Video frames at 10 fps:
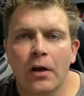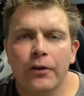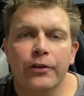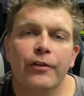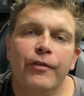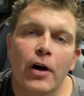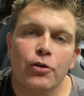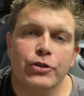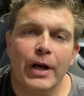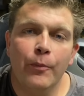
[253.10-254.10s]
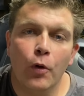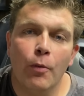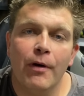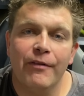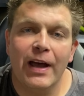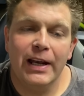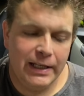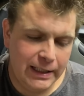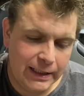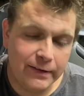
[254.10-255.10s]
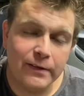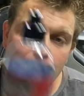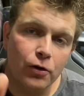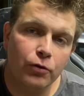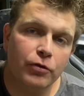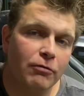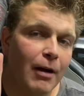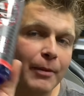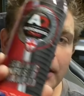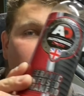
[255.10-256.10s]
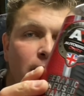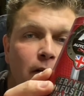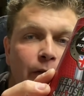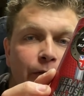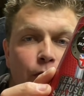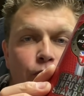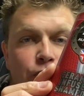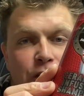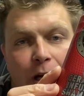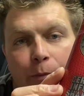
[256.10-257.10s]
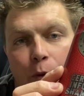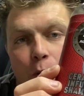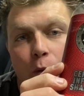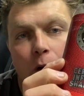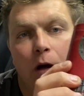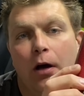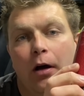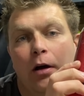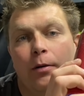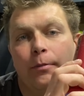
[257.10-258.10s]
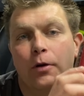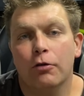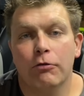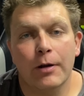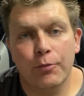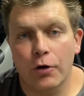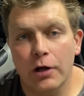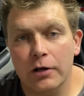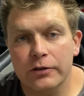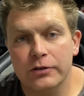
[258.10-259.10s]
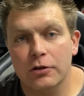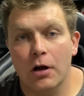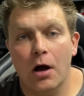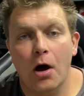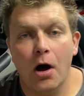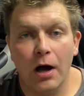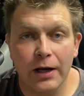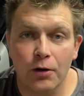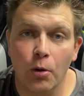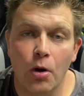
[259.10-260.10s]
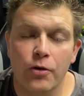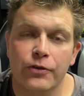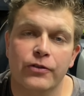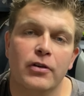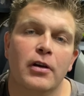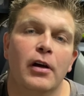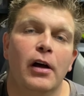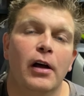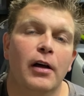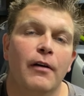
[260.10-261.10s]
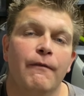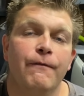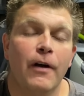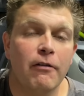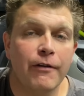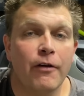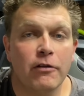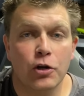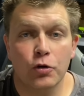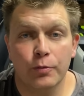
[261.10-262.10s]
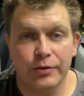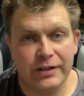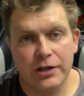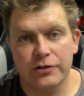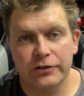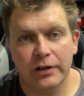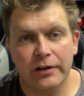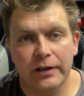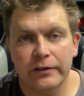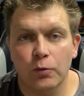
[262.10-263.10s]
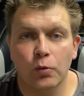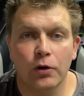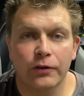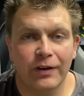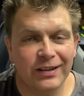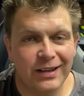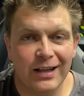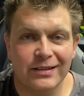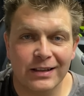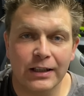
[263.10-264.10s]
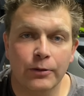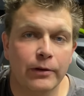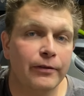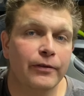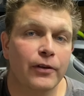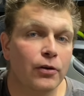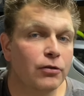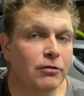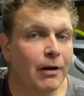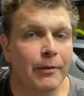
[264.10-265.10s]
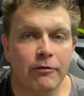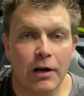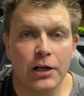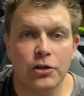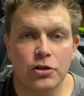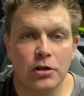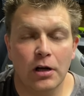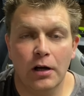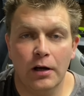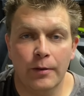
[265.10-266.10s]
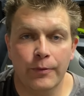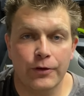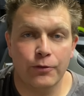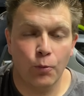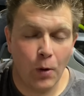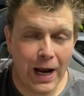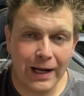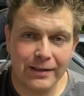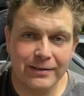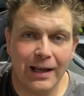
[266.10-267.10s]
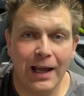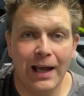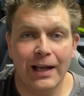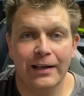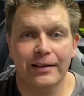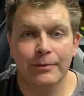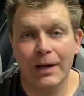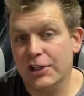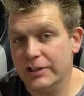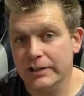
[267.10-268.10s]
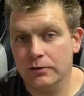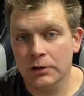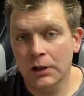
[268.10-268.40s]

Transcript: So the final shampoo on my van is the new ceramic infused shampoo. Great product, high gloss, very, very good protection side of things. It works fantastically with the new ceramic range, this wax and Magiseal.